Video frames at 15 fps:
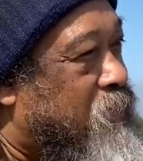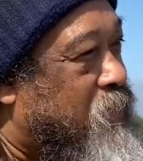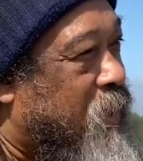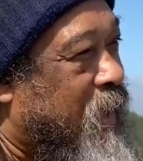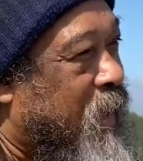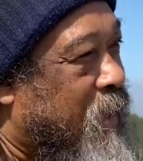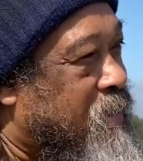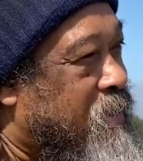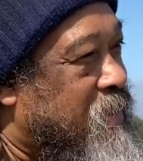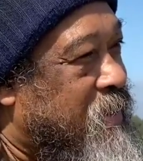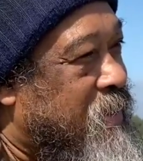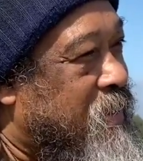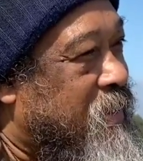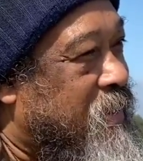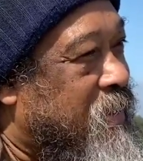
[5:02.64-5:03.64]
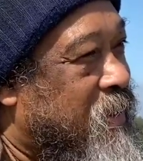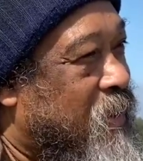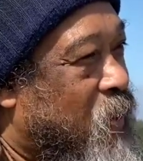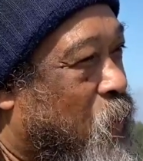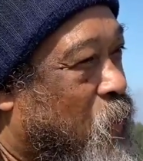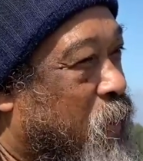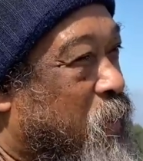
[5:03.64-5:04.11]
to forget
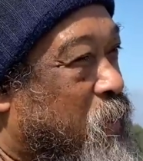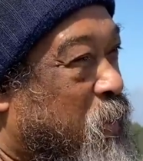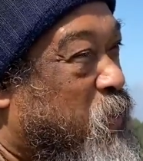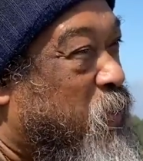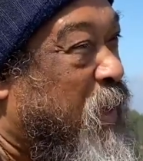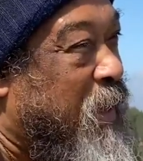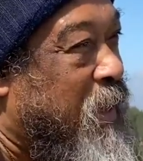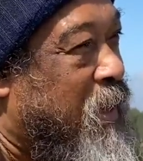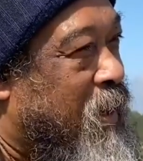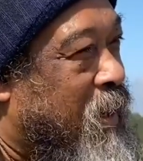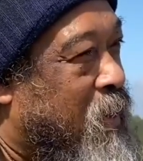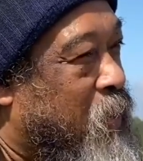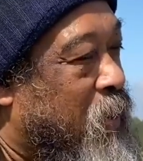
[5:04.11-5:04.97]
where we really are.